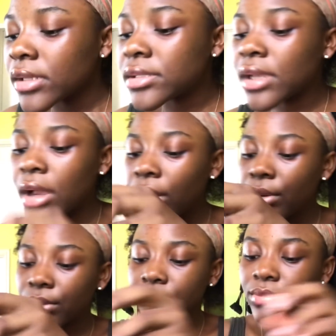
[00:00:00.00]

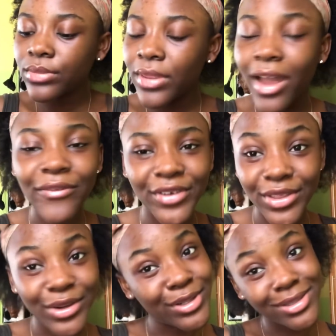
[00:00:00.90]
So, without
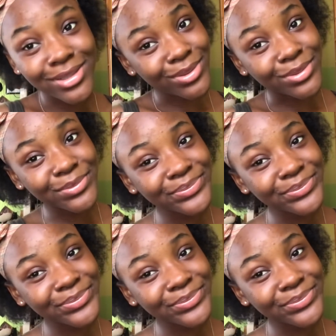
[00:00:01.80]
further ado,